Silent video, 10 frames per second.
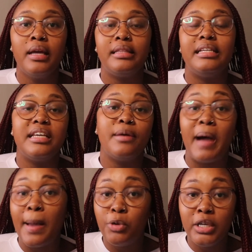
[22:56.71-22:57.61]
the
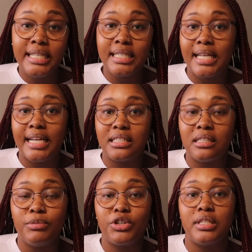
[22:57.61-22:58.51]
nearby police
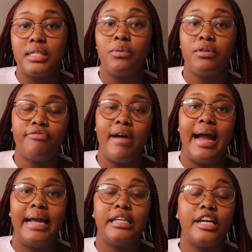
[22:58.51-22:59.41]
station because they would
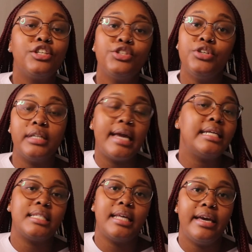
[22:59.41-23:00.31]
find a
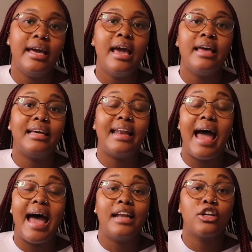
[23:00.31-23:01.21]
suitcase there that
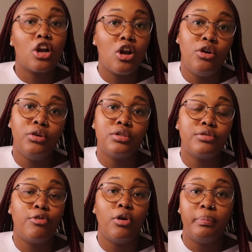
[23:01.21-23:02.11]
had clothes
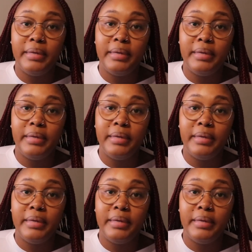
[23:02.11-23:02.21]
for